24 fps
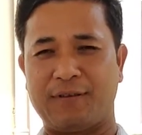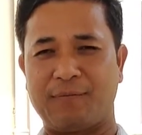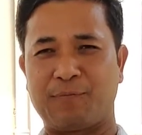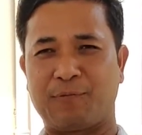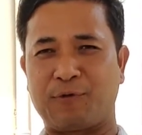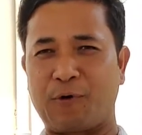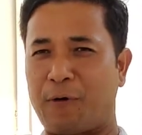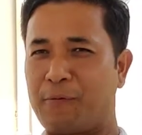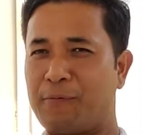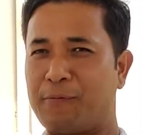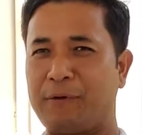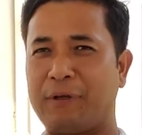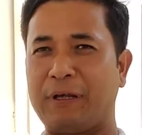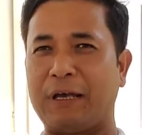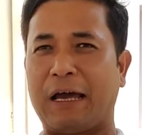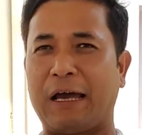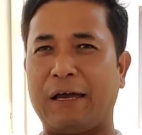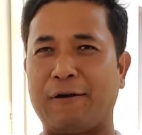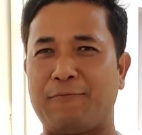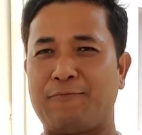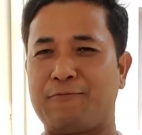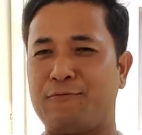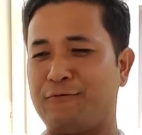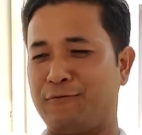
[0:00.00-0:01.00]
probably I
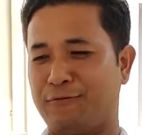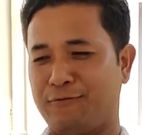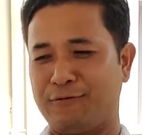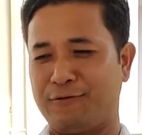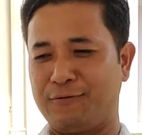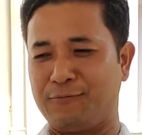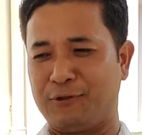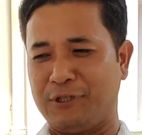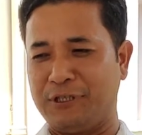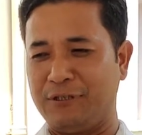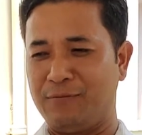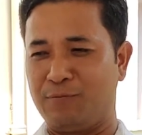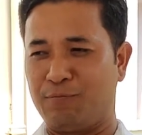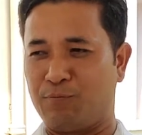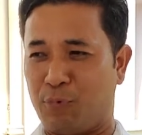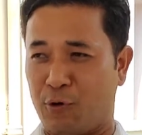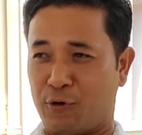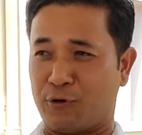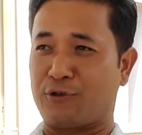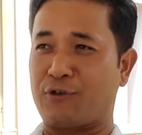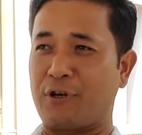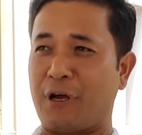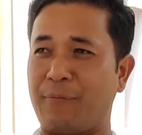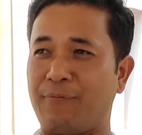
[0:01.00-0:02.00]
wouldn't
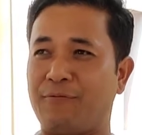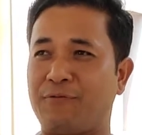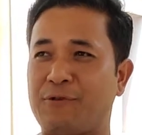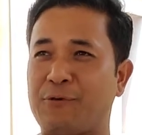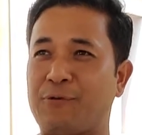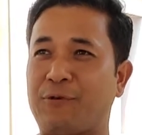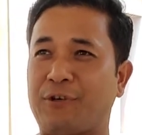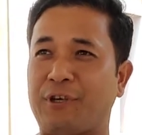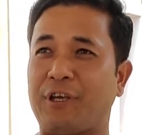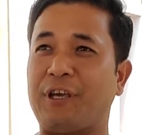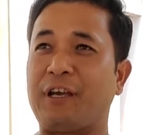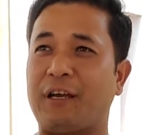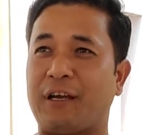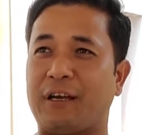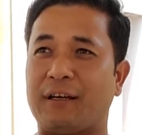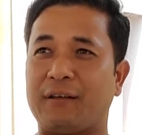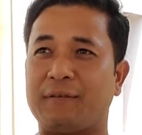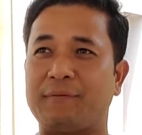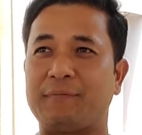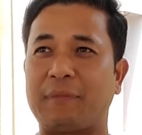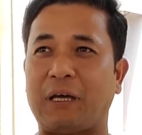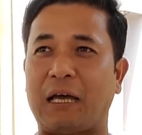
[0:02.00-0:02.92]
push up to here.